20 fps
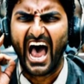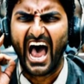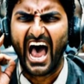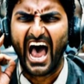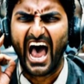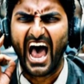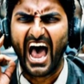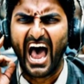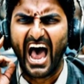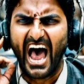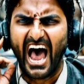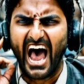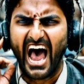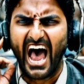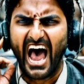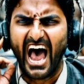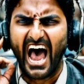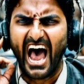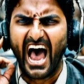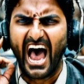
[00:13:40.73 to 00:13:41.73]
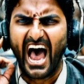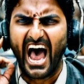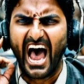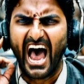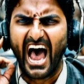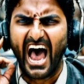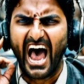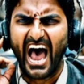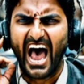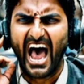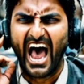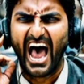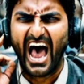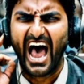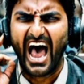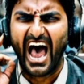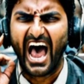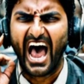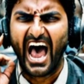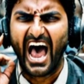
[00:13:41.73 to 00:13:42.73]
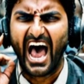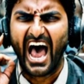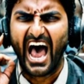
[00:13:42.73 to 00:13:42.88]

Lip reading: [no speech]